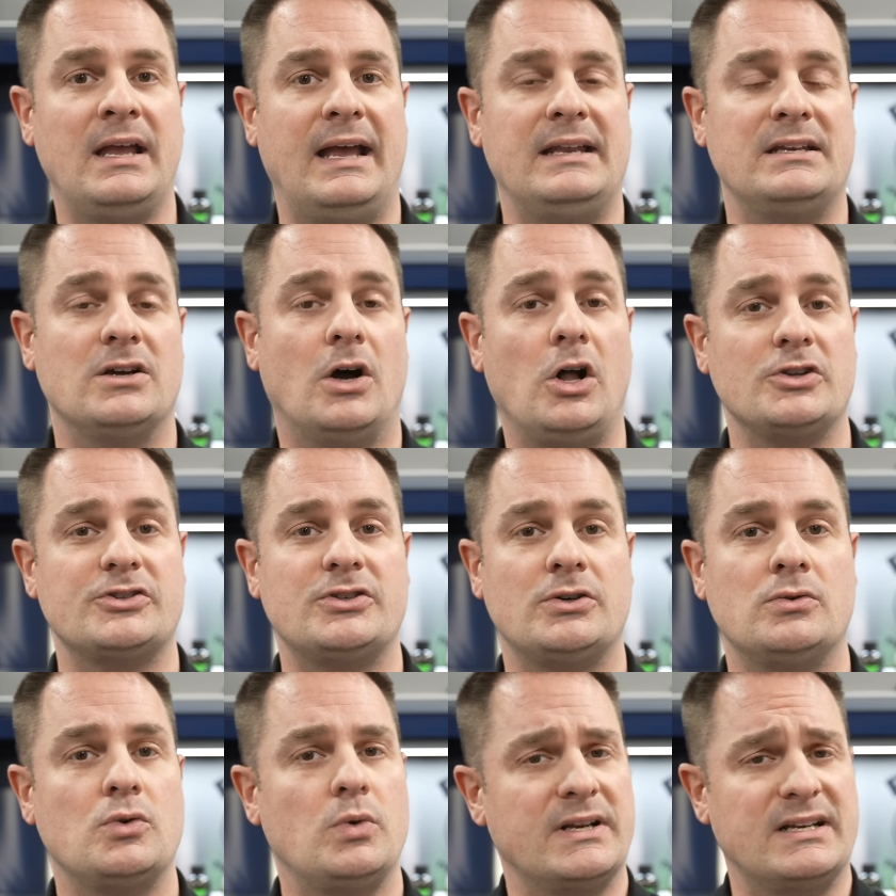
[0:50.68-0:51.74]
And
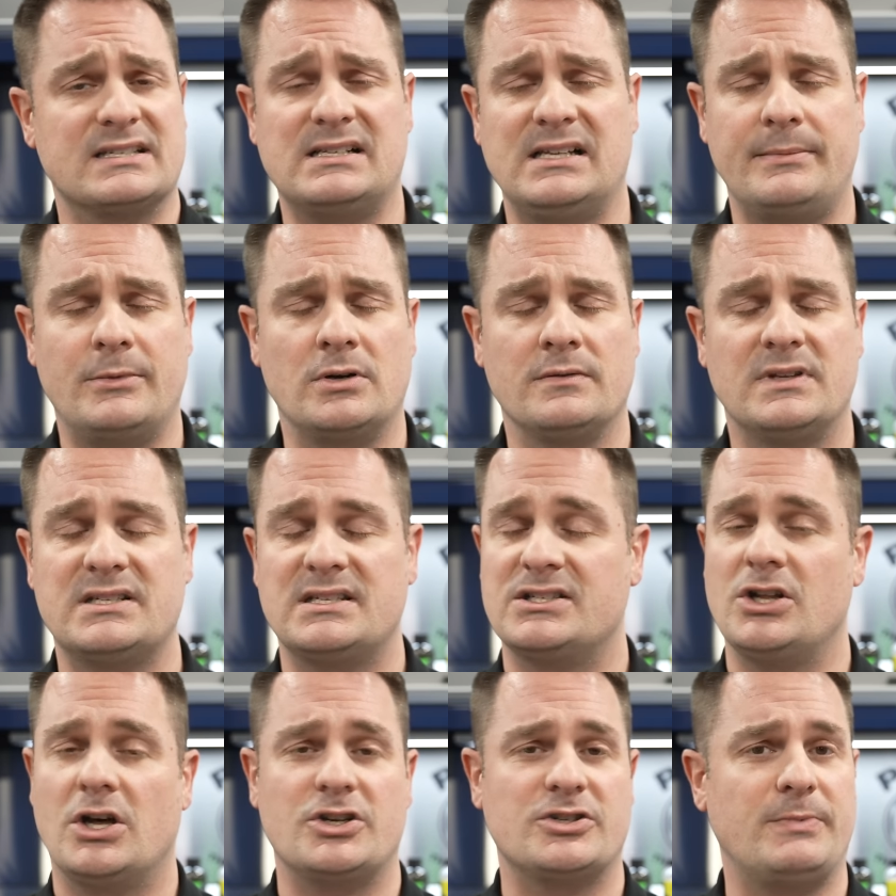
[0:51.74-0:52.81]
also, quick disclaimer, this
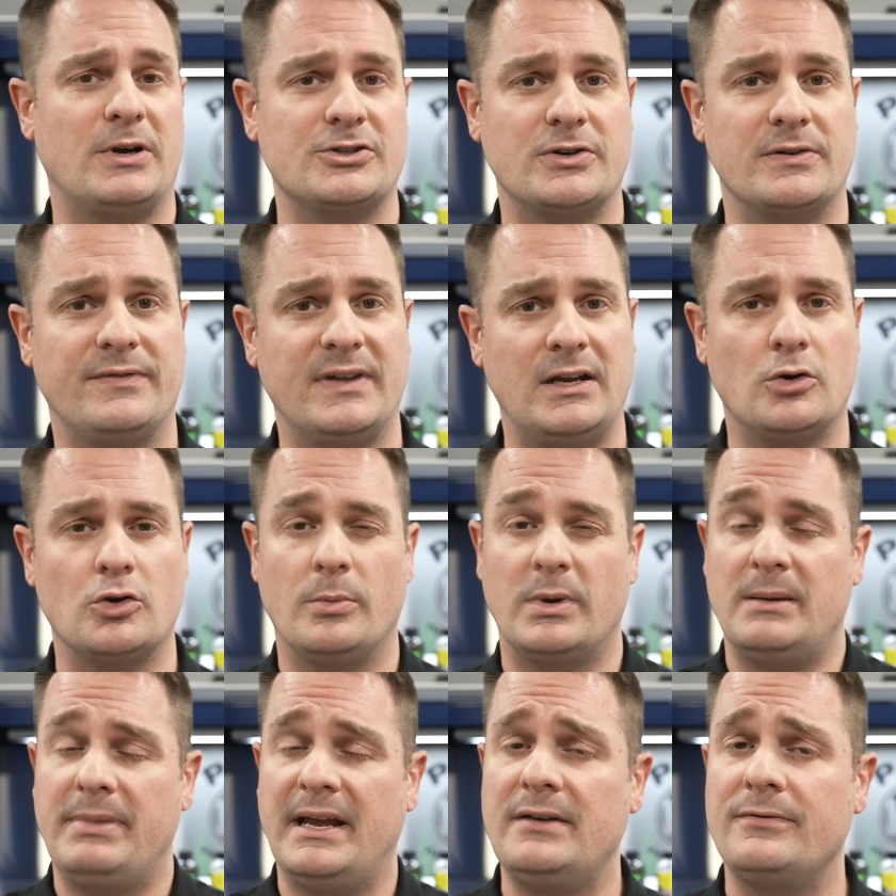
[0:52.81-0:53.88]
is not a sponsored video,
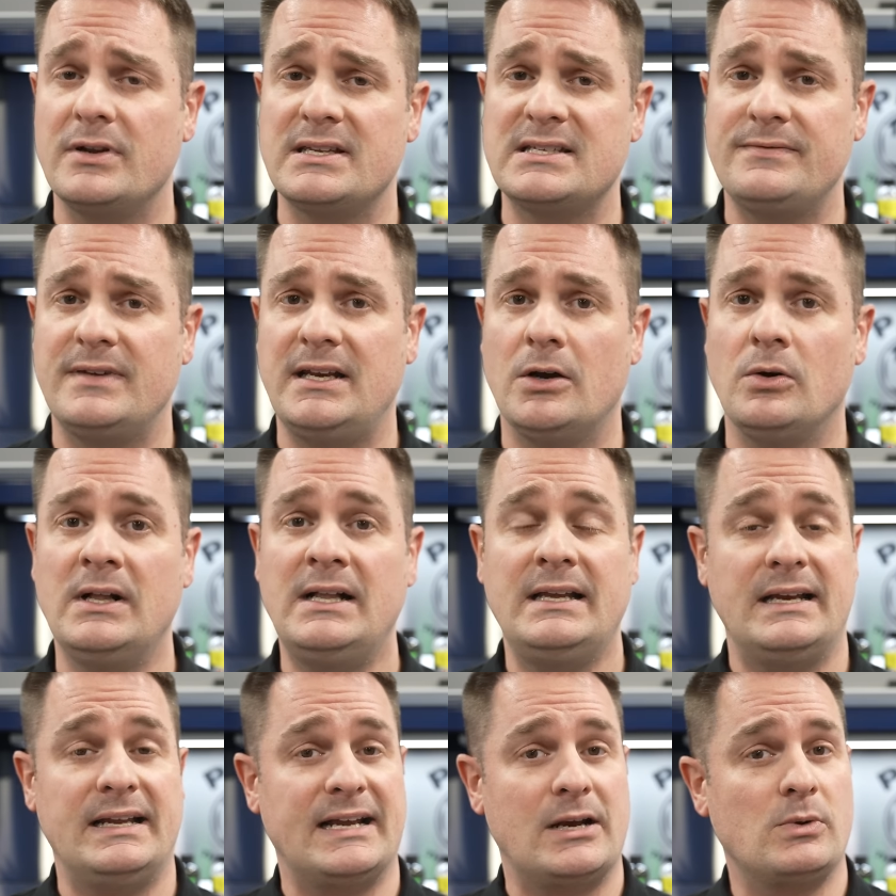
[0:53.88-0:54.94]
nobody paid for this video,
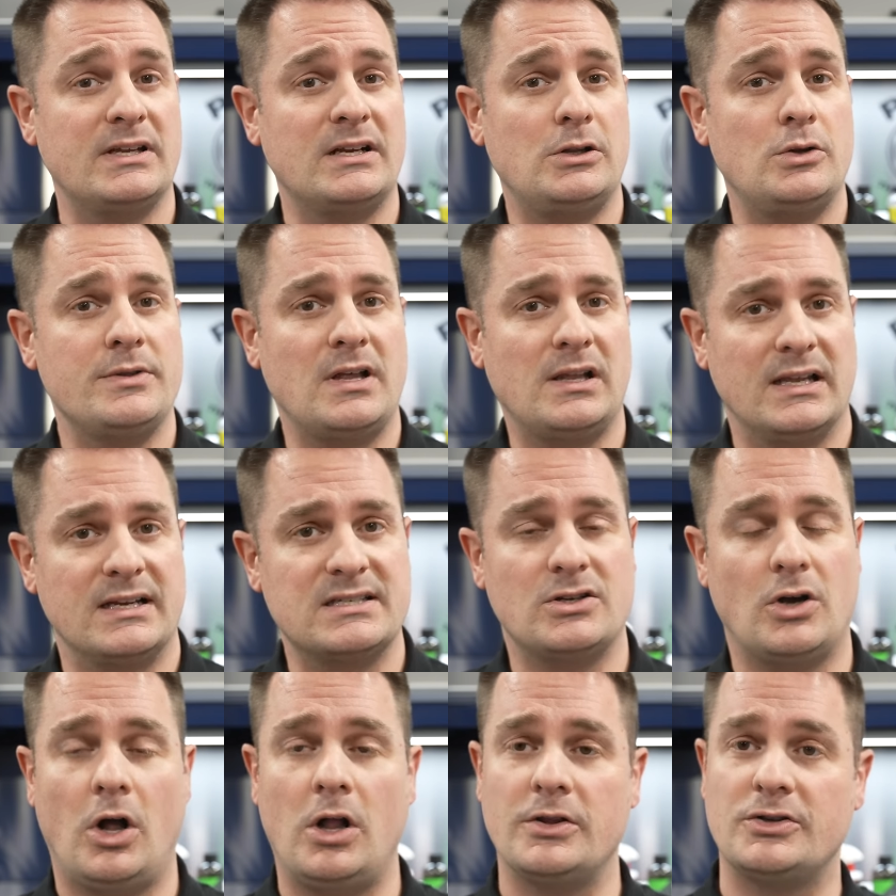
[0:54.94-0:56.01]
and I will include the links
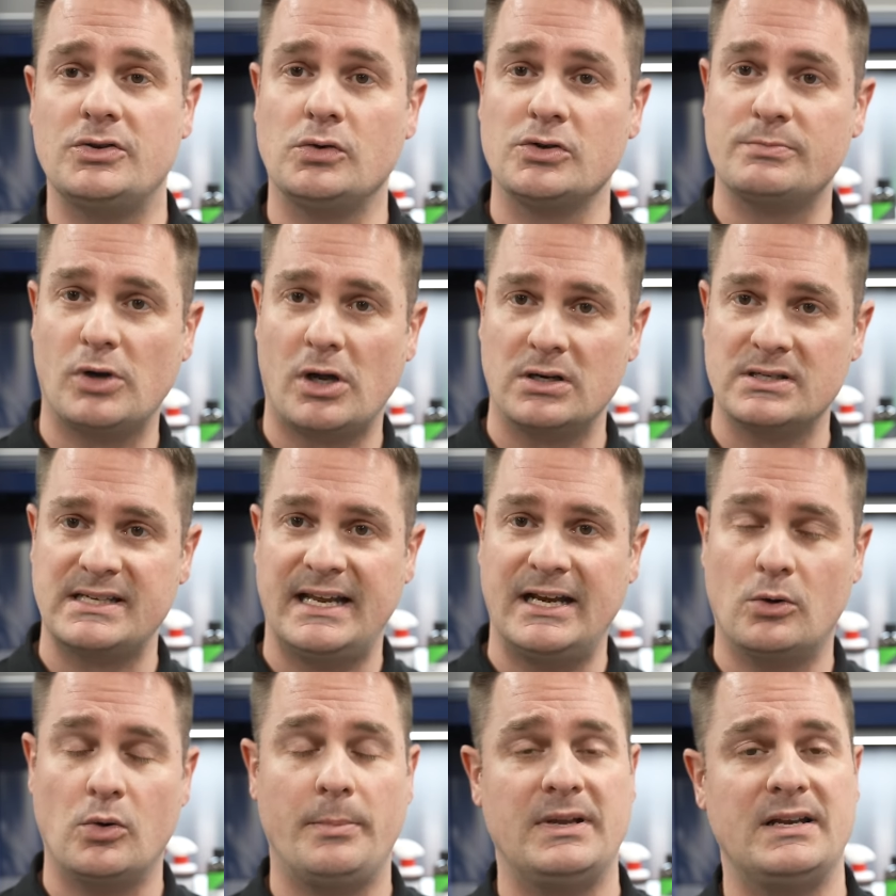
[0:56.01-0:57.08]
to all the tools, products, and
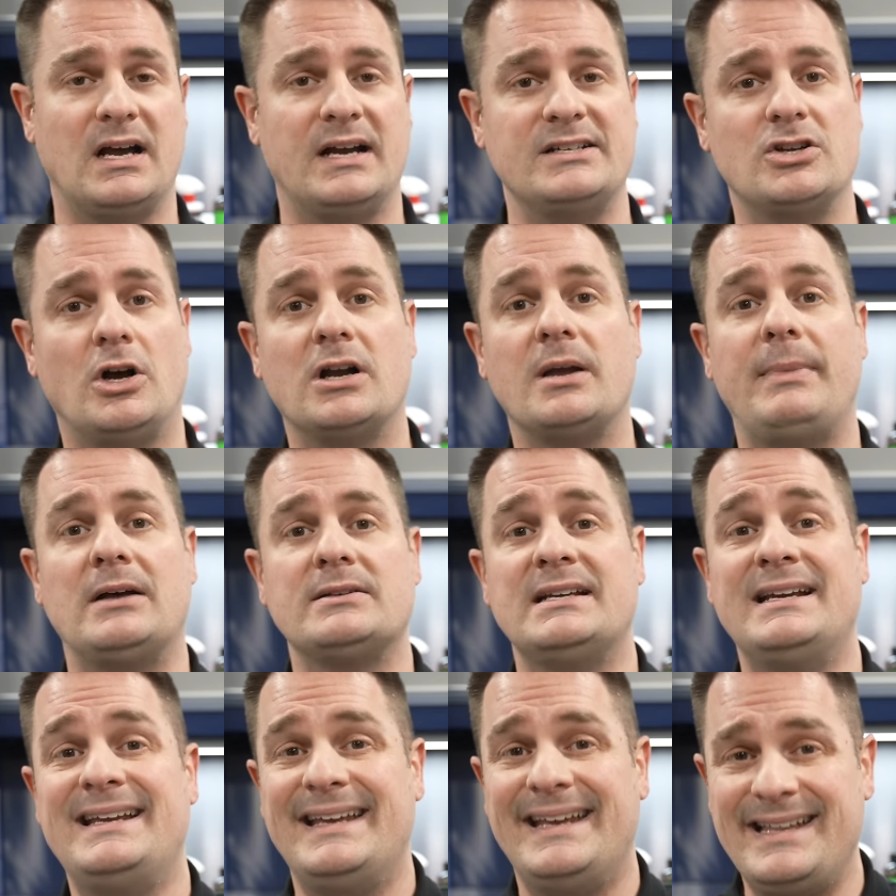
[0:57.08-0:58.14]
equipment I talk about
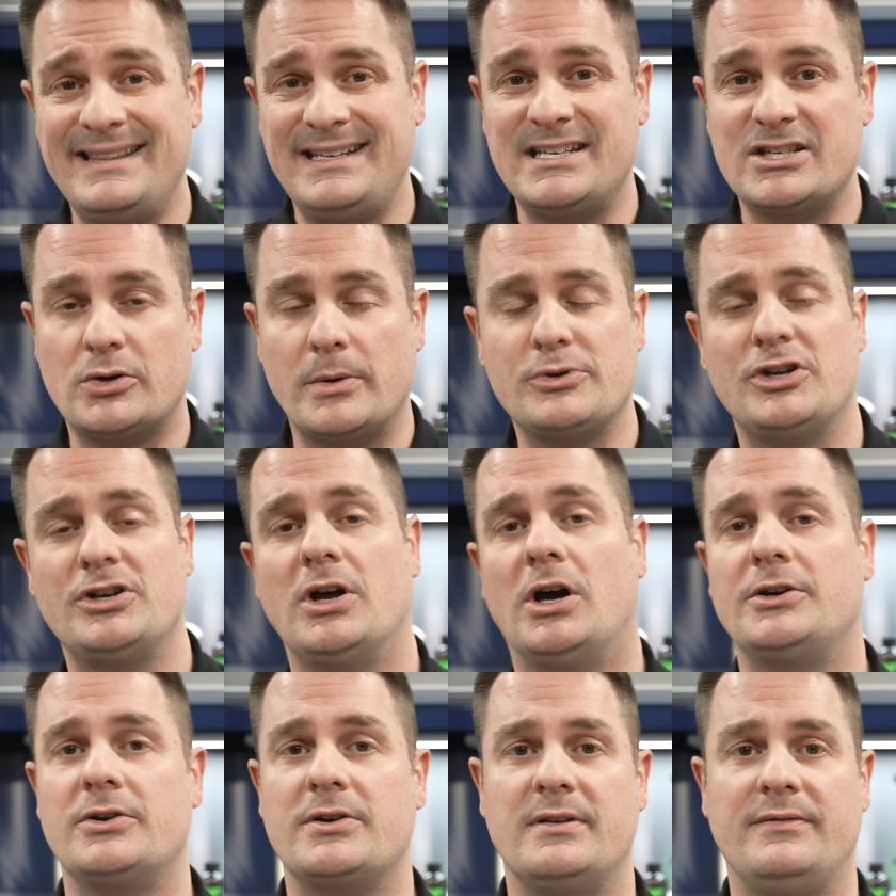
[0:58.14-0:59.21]
in the description
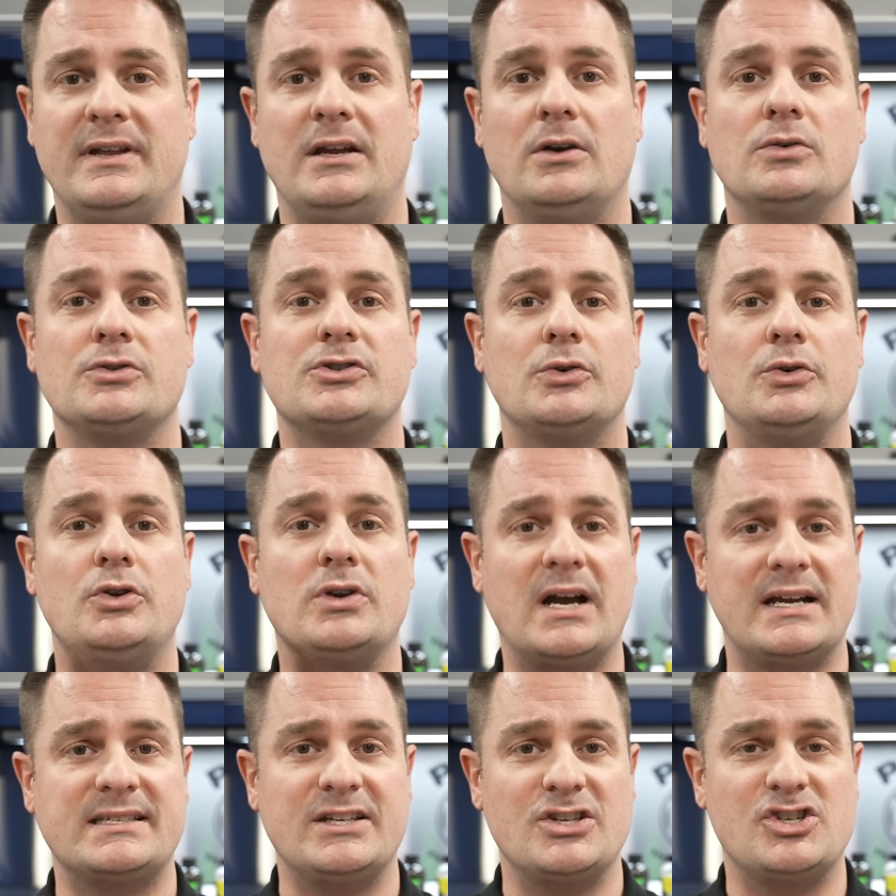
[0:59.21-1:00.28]
under the video so you
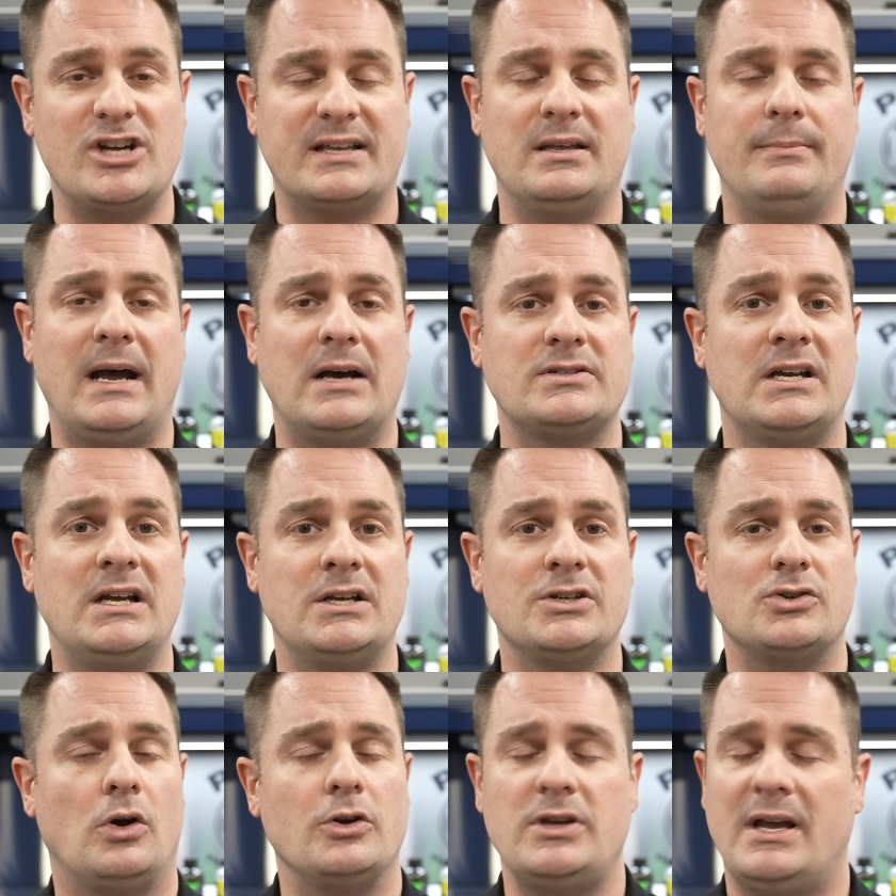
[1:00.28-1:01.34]
guys can check them out.
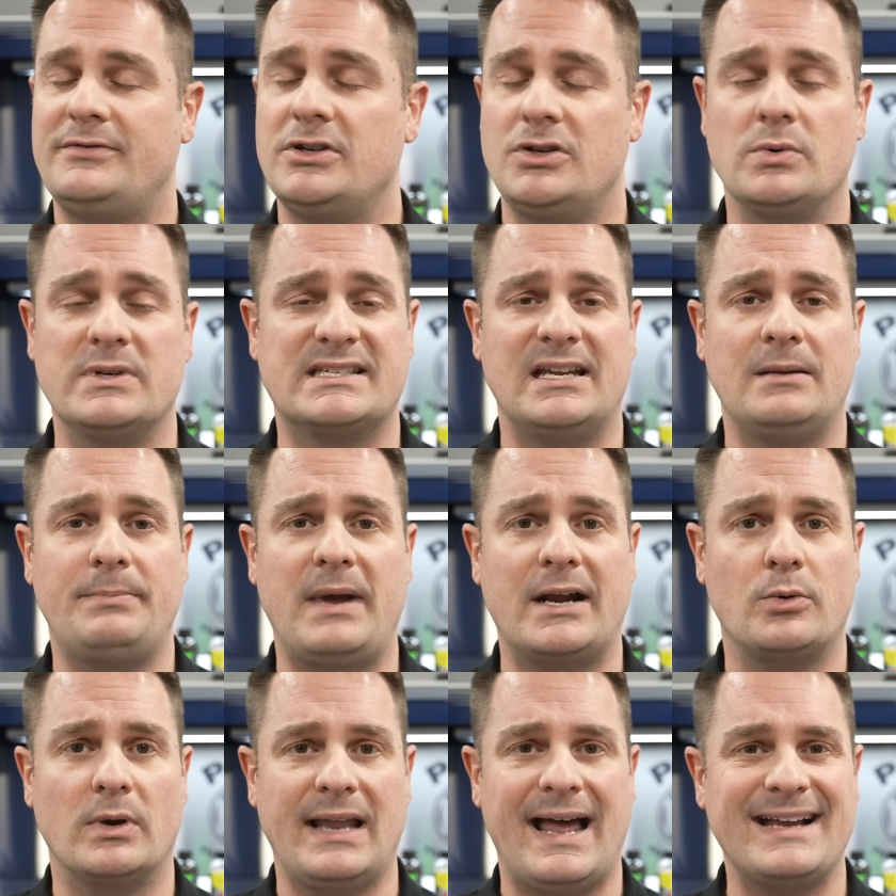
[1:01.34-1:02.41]
So all you have to do is sit
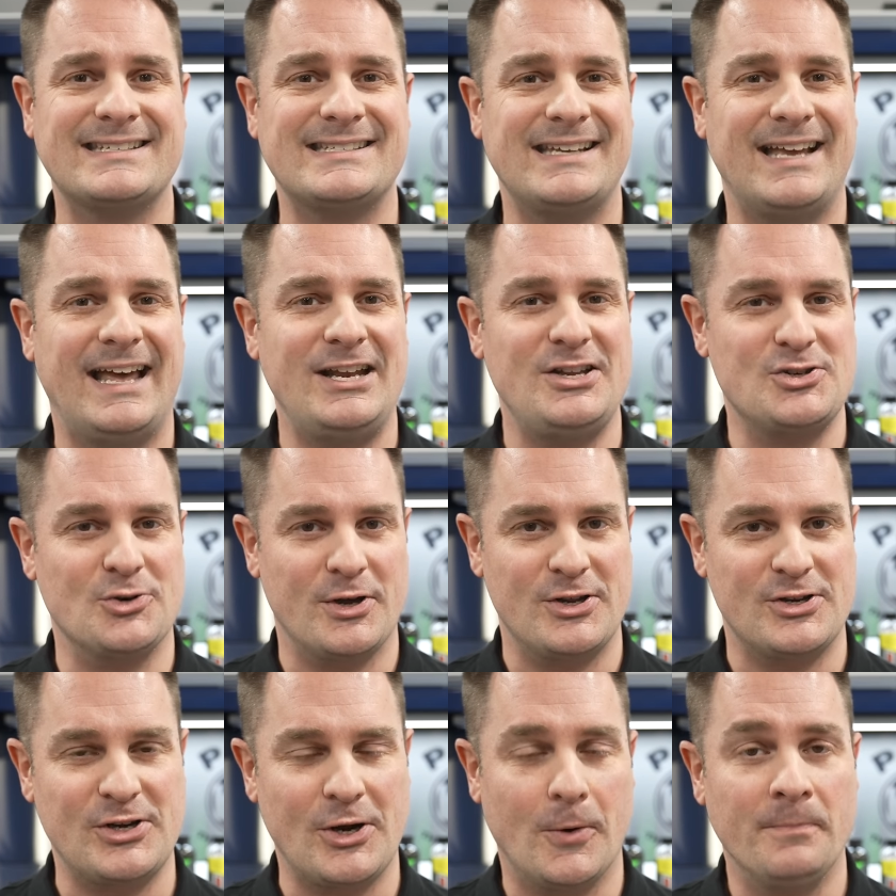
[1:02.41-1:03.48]
back, relax, and enjoy
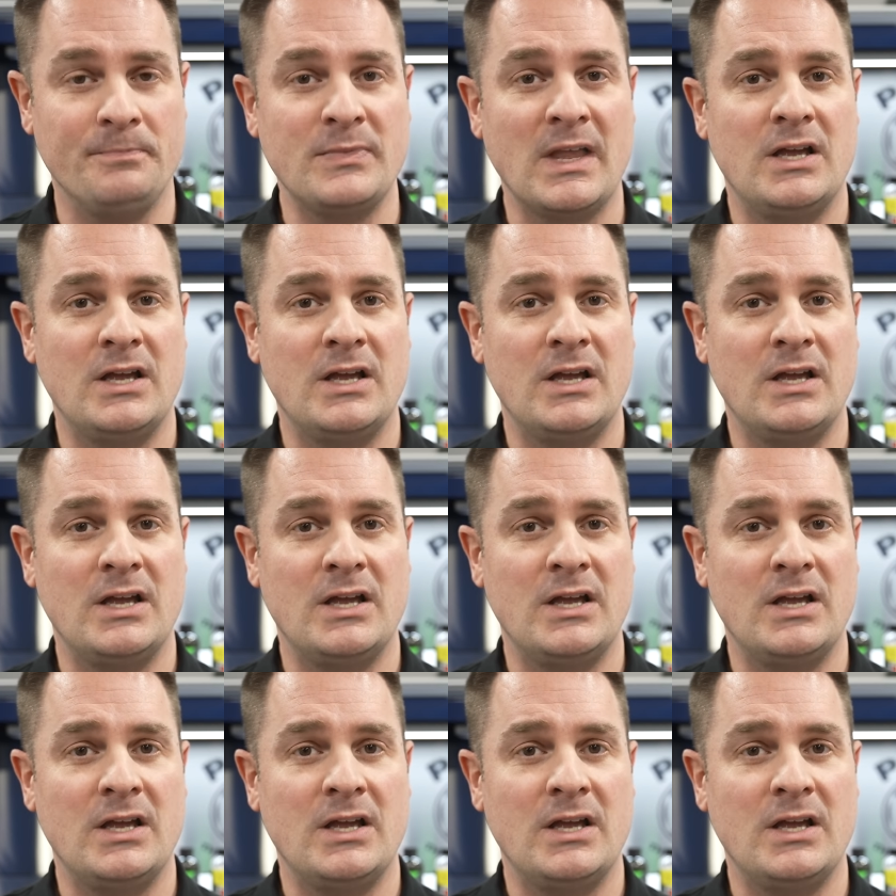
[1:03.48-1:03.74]
the show.